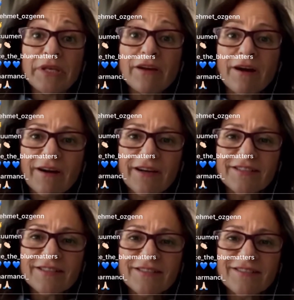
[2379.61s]
heart
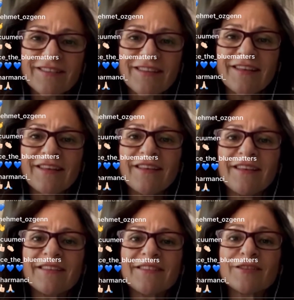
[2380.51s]

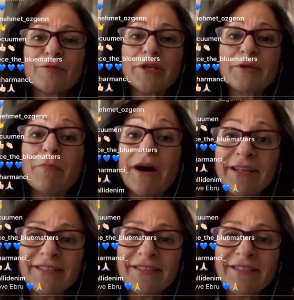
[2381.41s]
and a big mind.